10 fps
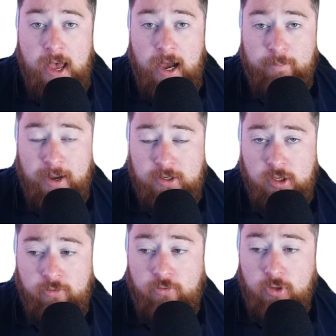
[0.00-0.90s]
and
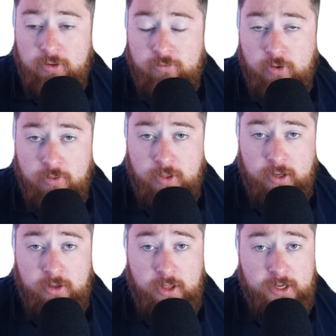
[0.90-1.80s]
Microsoft fully fund
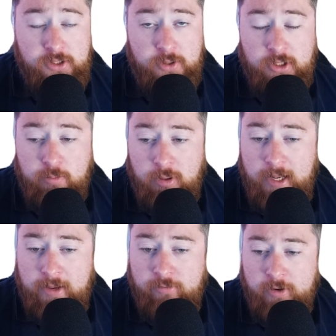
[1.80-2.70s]
this, so it's
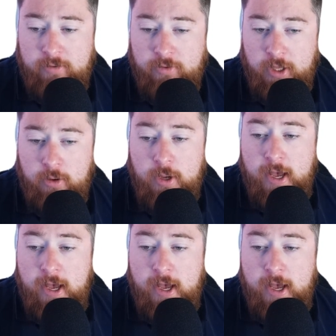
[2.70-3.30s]
completely free for you.